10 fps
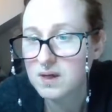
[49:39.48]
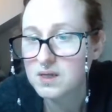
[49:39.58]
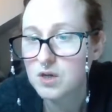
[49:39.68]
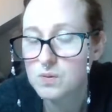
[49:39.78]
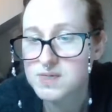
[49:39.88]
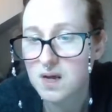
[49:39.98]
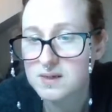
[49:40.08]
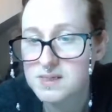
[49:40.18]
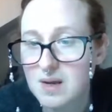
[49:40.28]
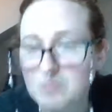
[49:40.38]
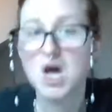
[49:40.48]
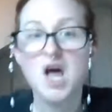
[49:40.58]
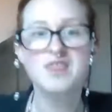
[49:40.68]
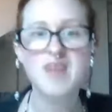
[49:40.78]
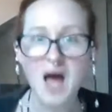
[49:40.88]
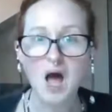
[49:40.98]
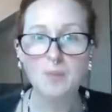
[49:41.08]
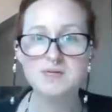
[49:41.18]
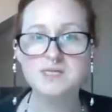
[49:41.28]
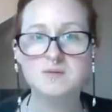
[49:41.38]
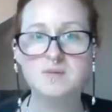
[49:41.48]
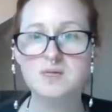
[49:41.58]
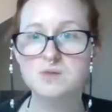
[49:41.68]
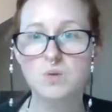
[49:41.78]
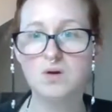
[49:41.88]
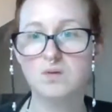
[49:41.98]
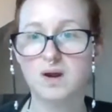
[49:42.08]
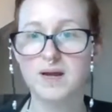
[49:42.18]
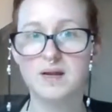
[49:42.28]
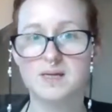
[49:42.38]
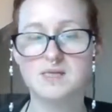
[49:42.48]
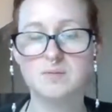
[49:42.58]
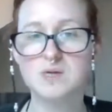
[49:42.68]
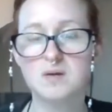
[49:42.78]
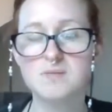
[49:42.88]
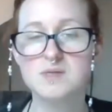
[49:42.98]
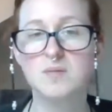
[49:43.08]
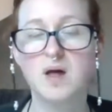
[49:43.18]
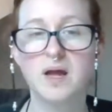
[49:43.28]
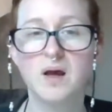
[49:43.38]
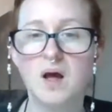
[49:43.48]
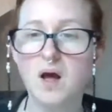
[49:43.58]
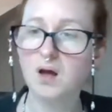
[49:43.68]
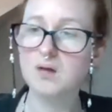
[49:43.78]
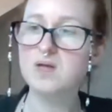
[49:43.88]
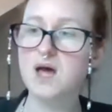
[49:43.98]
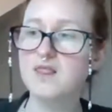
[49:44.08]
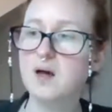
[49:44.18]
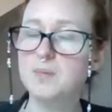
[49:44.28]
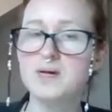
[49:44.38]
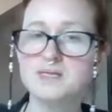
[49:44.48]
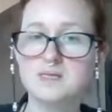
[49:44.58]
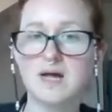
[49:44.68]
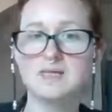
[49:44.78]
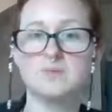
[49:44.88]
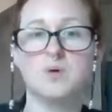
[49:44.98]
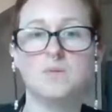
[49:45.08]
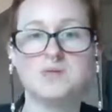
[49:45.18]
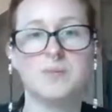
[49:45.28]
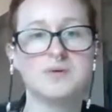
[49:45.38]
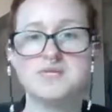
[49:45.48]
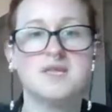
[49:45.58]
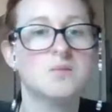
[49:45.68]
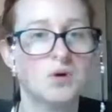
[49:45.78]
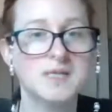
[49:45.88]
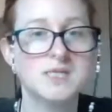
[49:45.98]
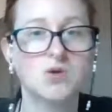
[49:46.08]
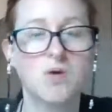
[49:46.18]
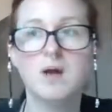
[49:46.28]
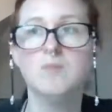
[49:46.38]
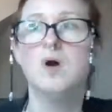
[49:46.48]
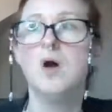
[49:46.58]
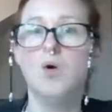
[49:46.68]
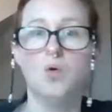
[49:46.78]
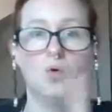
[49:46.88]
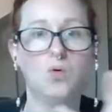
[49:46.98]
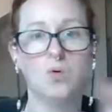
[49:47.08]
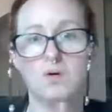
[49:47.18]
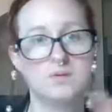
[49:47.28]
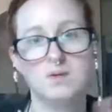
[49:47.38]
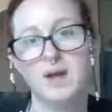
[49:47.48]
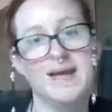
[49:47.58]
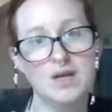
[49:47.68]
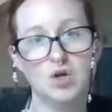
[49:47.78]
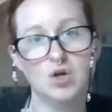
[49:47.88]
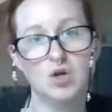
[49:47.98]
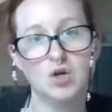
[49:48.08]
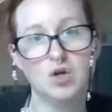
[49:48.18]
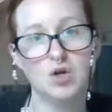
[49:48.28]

You was unsubbed. That happens to me as well, right? Like sometimes I'm like, oh yeah, that person hasn't popped up. I'll see them on Instagram or on like in a group,